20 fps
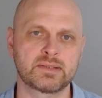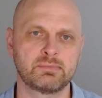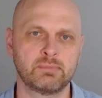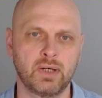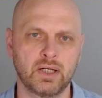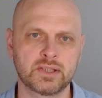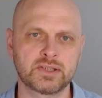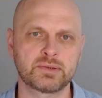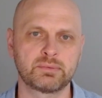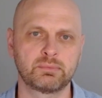
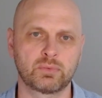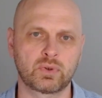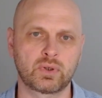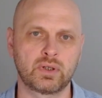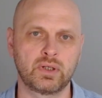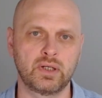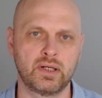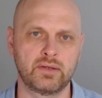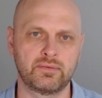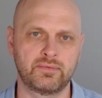much
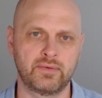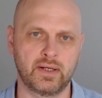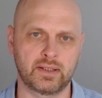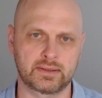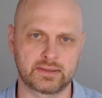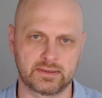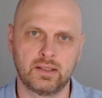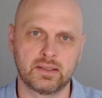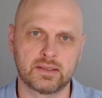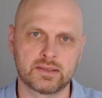more
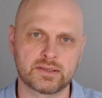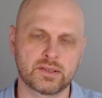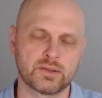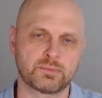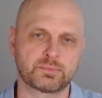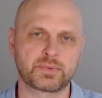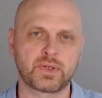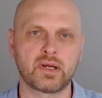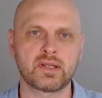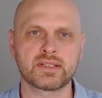effective. So
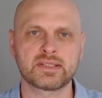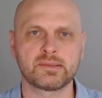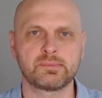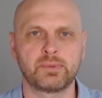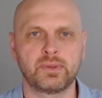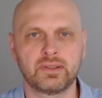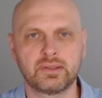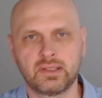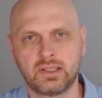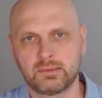
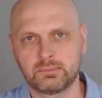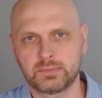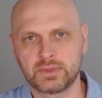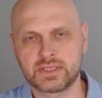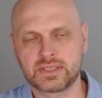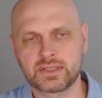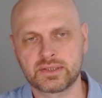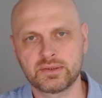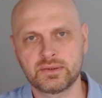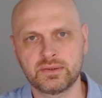principle number
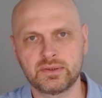two